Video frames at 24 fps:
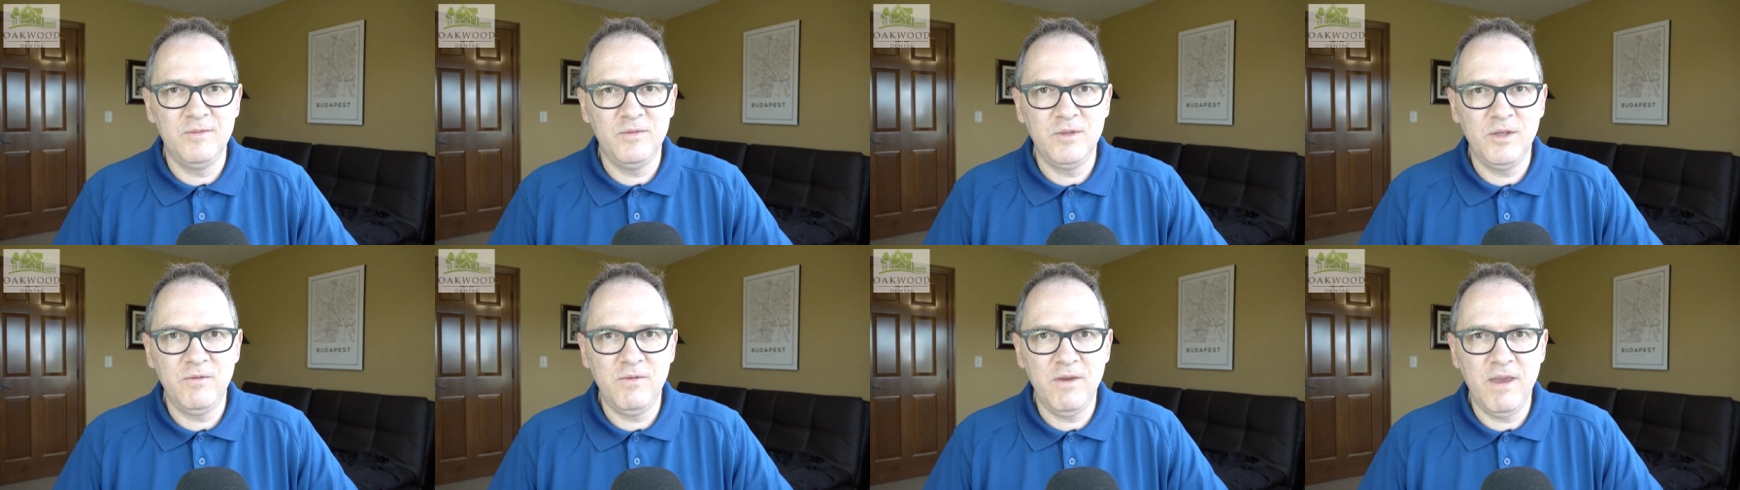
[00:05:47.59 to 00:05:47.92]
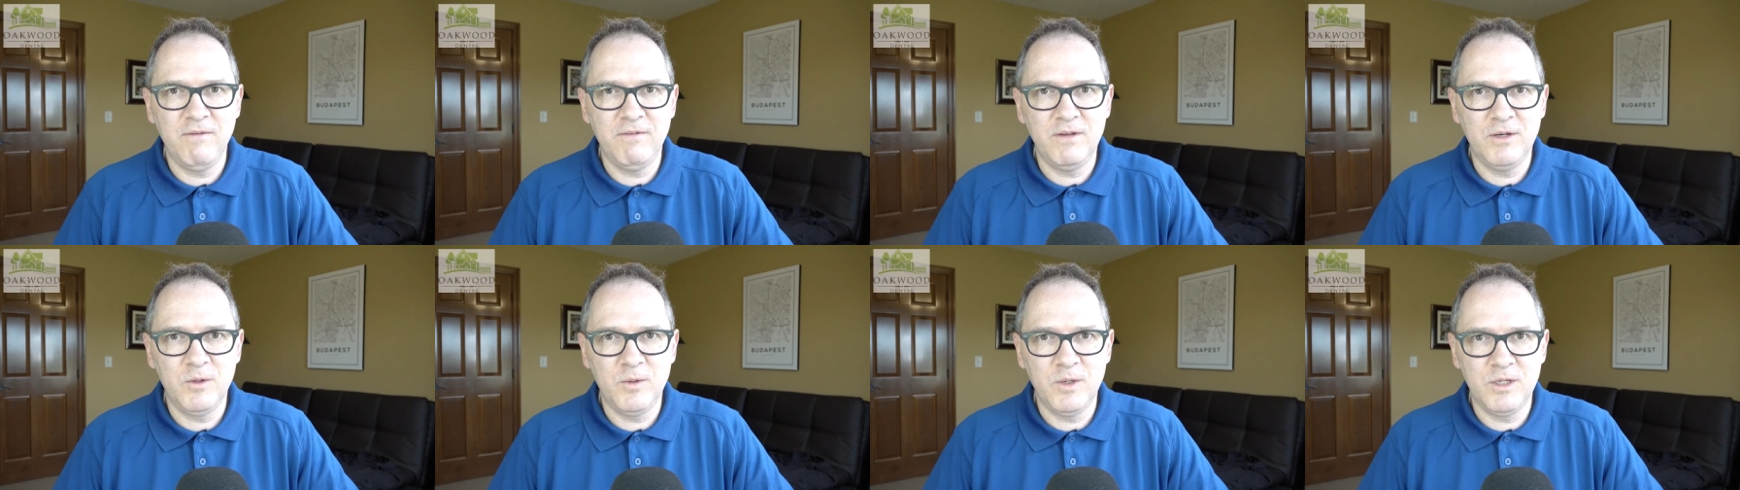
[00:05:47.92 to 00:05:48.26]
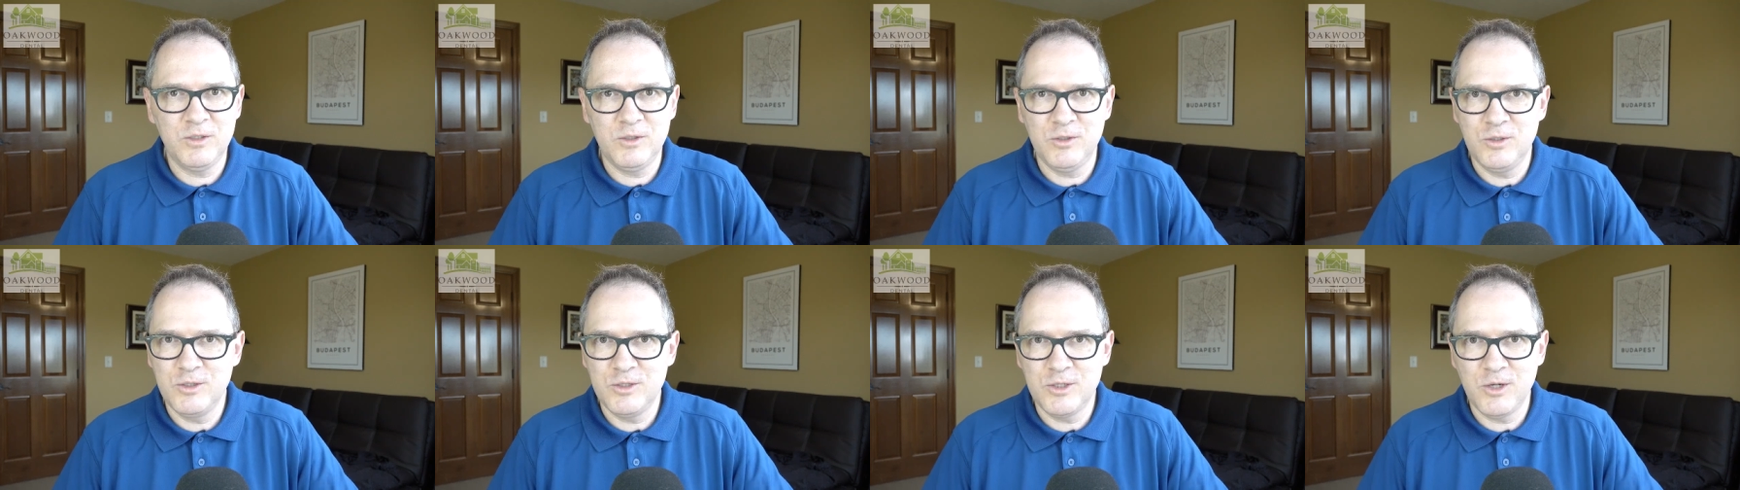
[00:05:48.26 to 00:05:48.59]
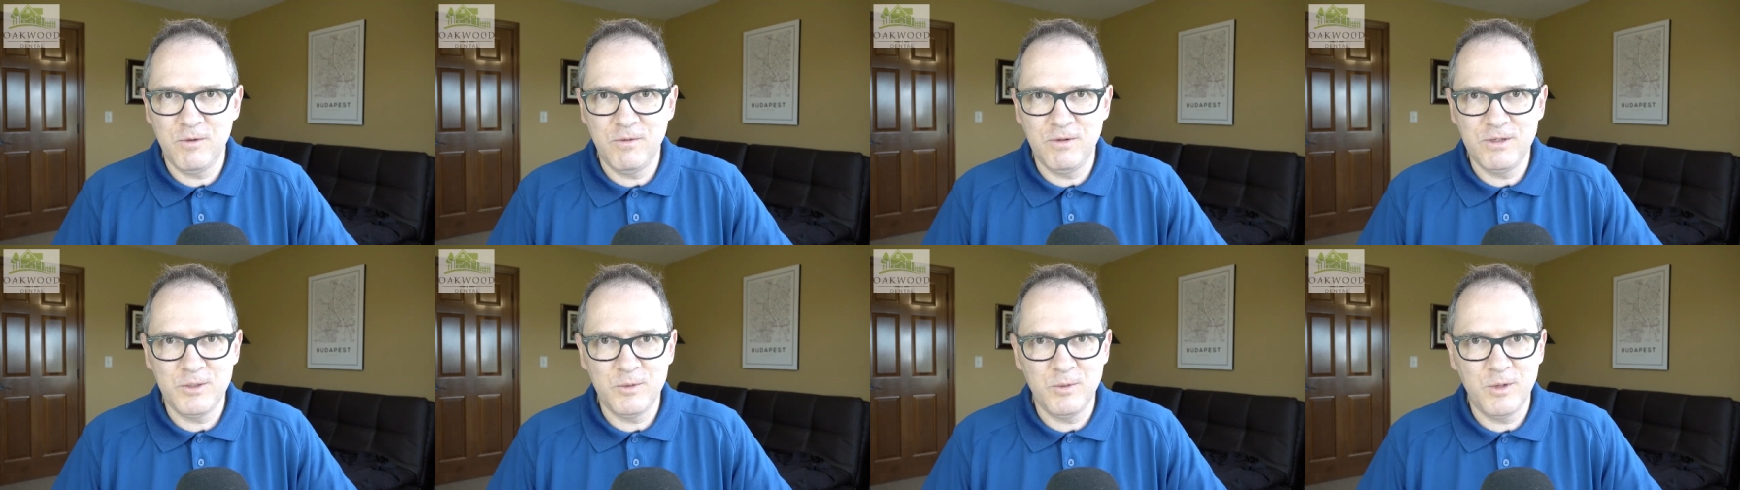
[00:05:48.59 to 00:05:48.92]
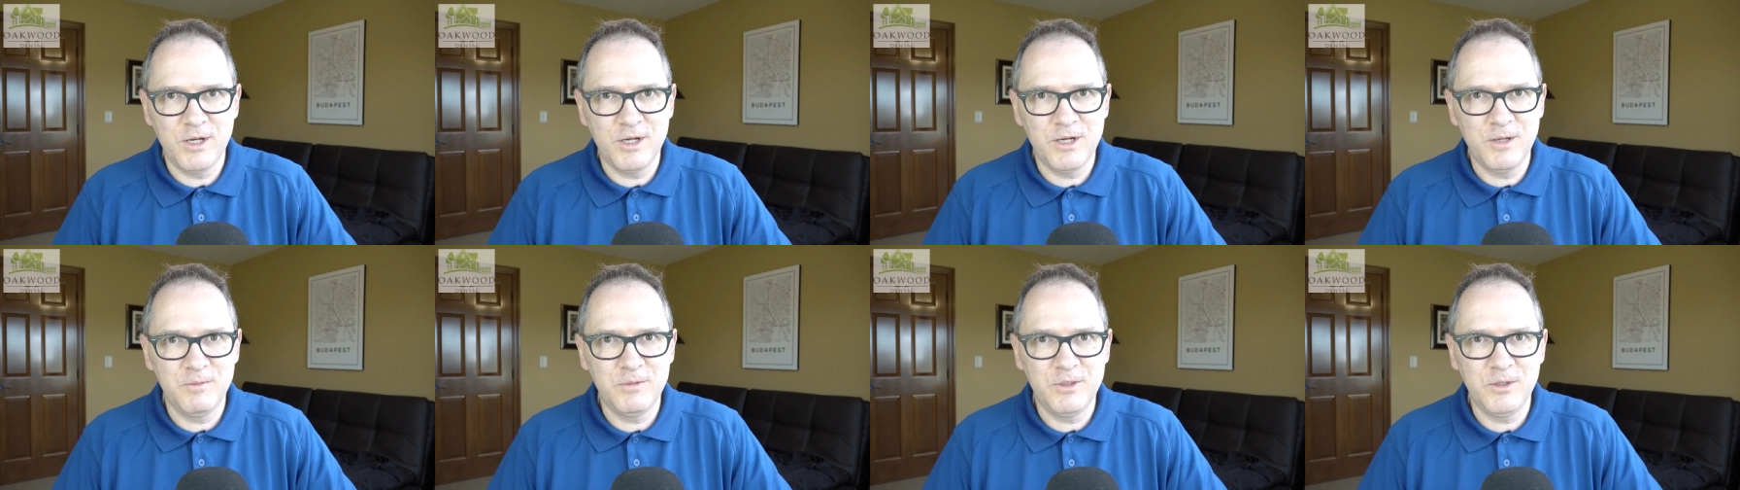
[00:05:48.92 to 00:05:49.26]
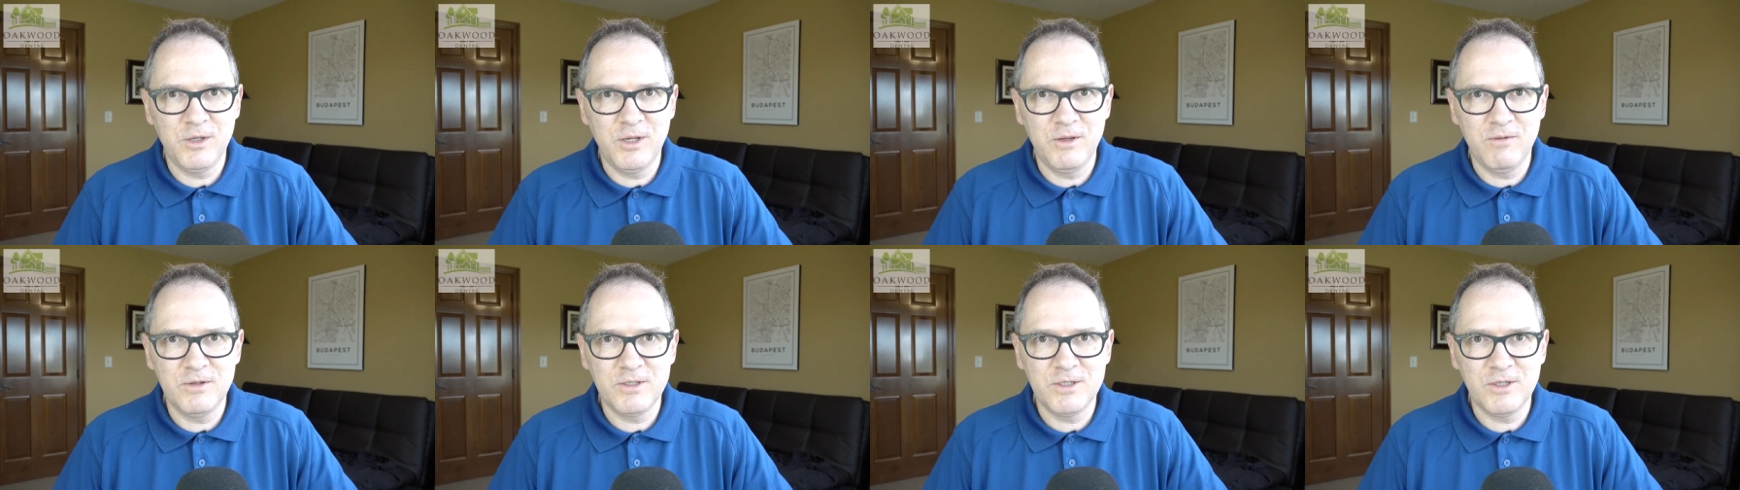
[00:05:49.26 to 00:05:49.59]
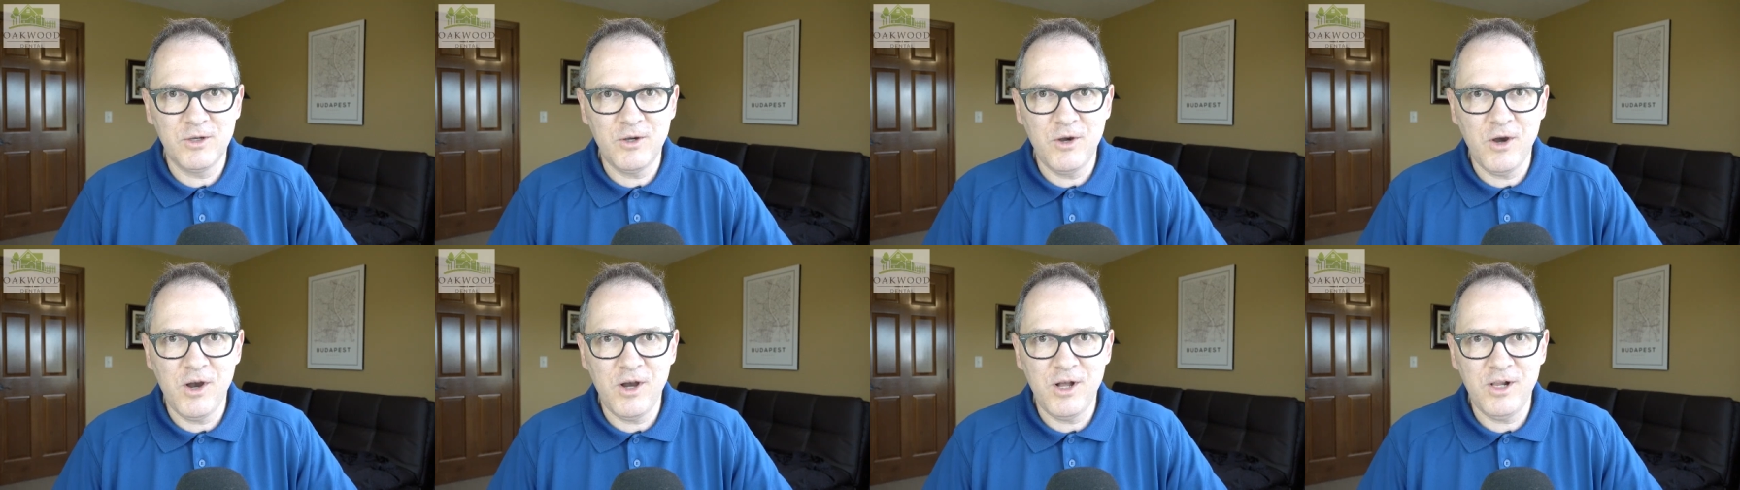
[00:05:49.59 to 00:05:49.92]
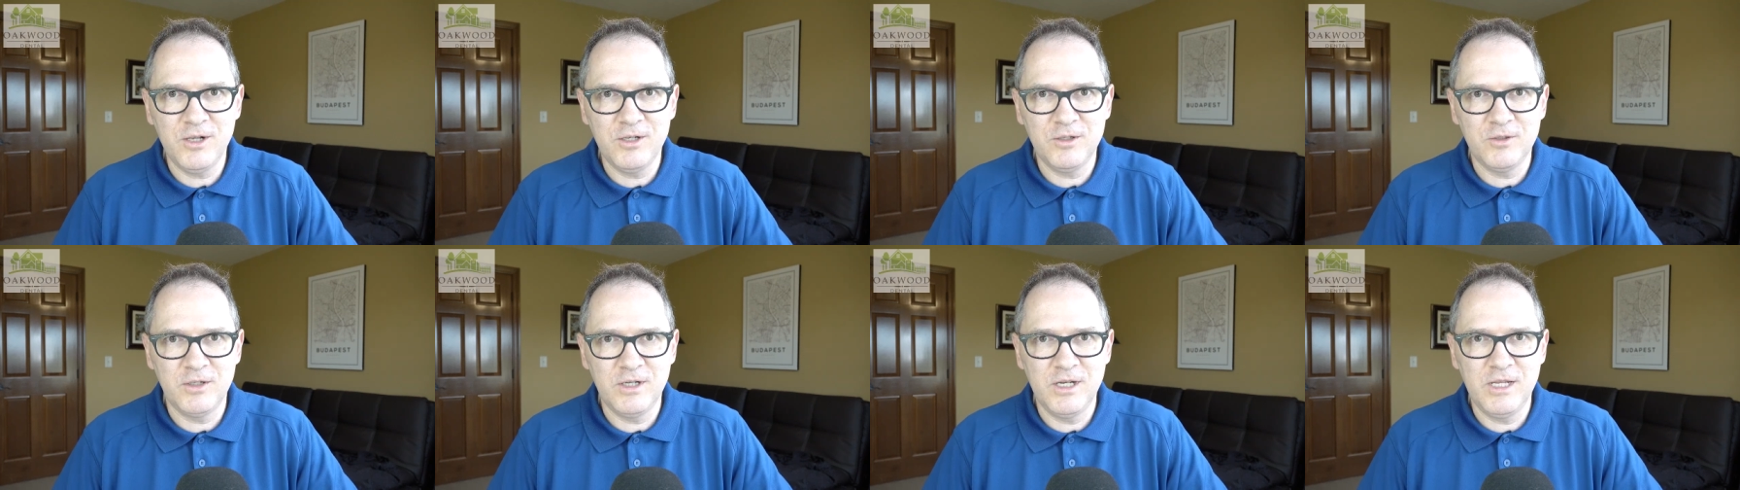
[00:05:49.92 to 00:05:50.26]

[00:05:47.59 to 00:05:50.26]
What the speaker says: If you have any questions, you're always welcome to give us a call or